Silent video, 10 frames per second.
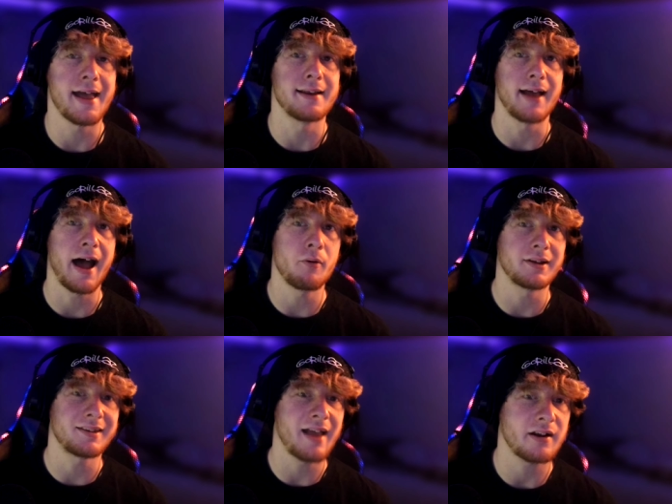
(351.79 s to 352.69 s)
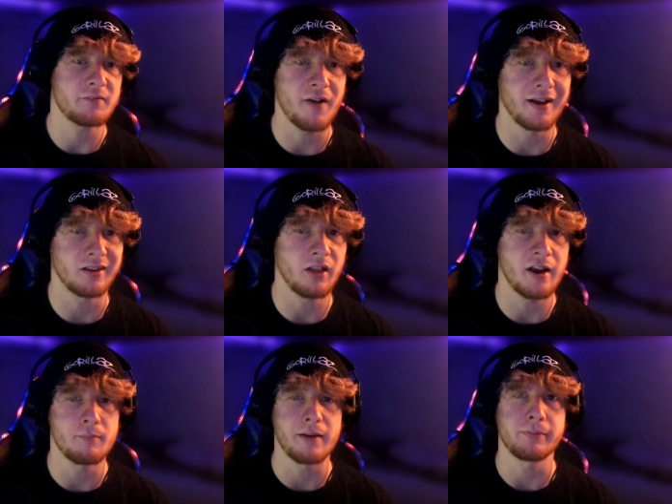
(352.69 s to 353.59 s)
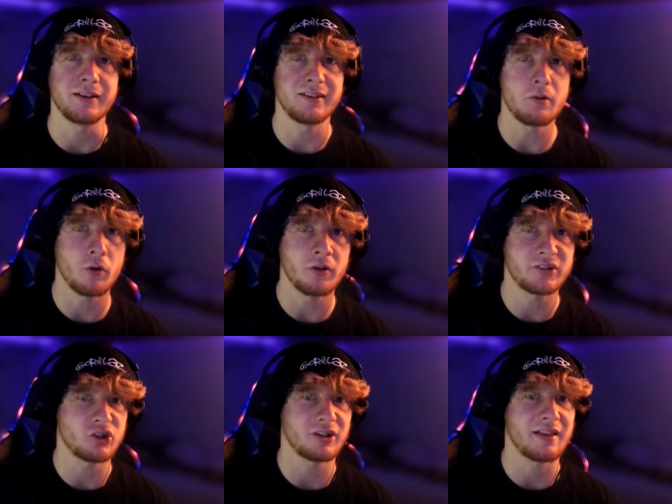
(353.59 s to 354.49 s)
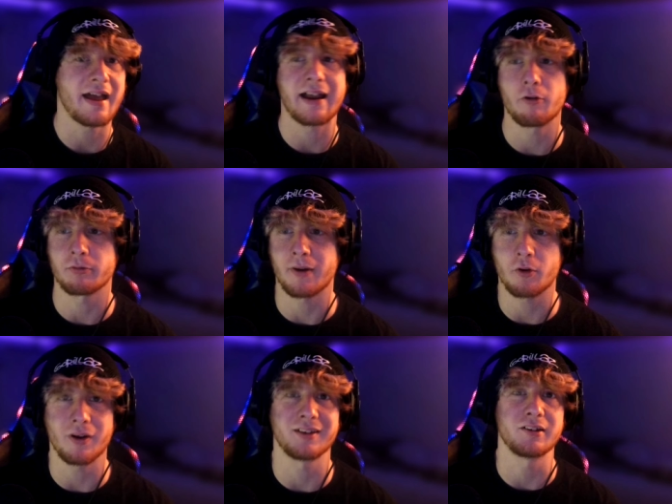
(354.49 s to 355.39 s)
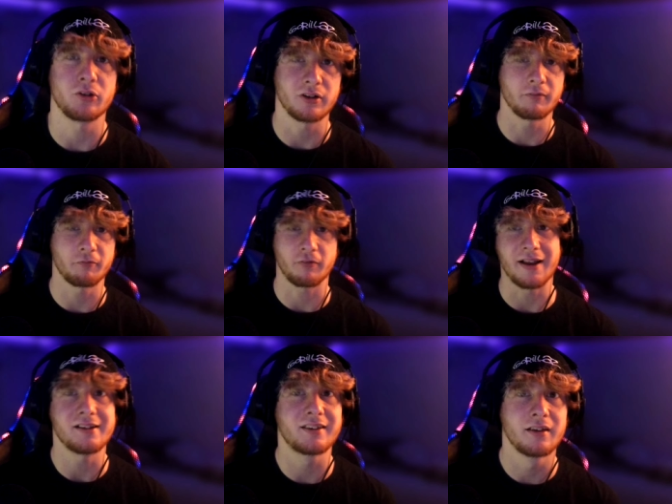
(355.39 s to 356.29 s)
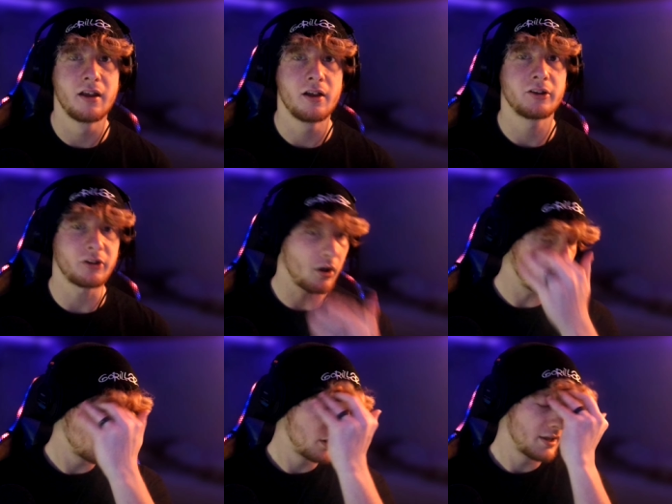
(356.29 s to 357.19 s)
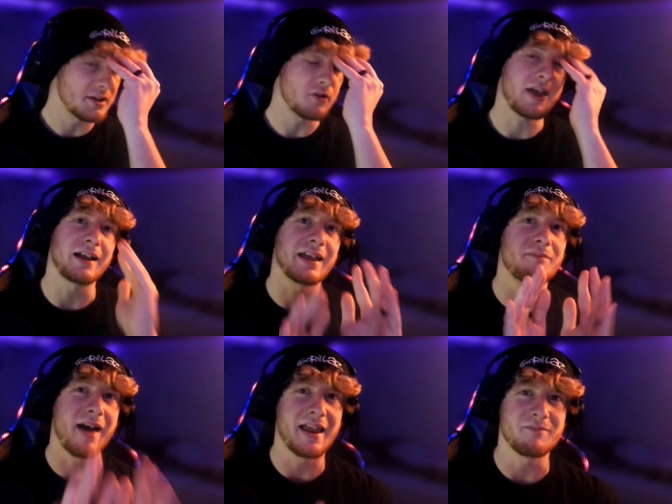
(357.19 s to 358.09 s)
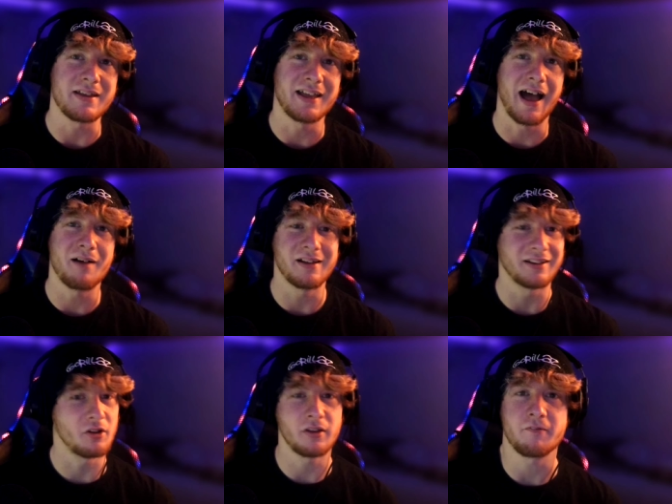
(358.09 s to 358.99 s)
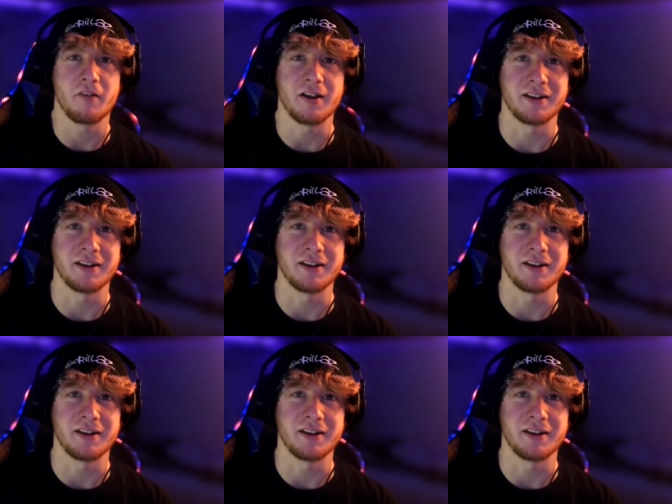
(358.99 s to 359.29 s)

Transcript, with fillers: And I would sacrifice a lot of my P C worlds just to hang out with my Quest user friends. So, you can't get mad at me. Uh, it's only